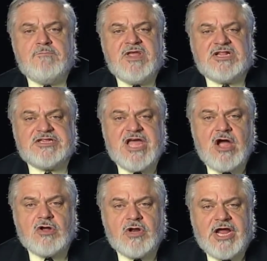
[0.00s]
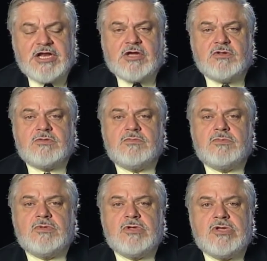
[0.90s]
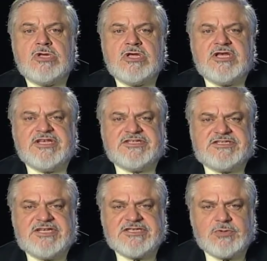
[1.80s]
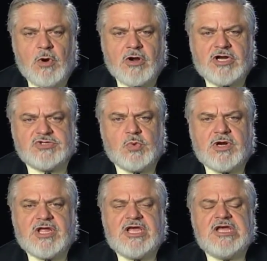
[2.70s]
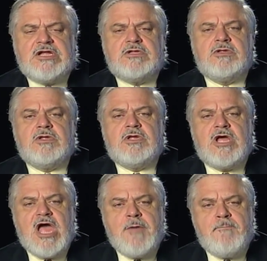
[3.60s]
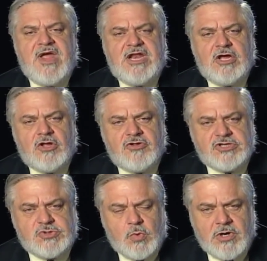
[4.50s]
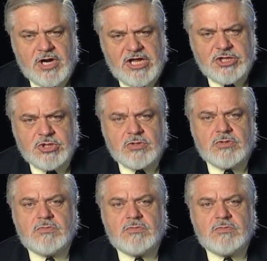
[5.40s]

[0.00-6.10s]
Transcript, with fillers: Middletown, Connecticut. Six workers were killed and many others were injured.